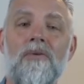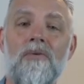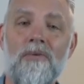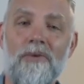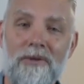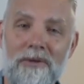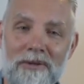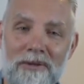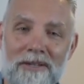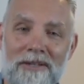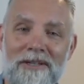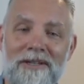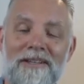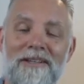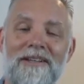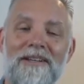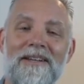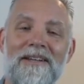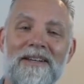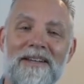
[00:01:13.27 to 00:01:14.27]
Rooted
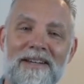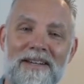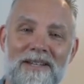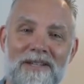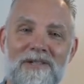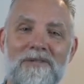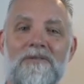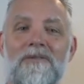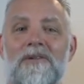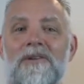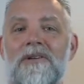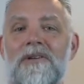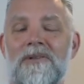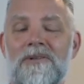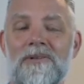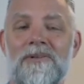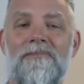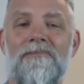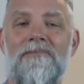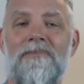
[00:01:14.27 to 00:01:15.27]
is for
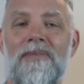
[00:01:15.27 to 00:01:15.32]
you.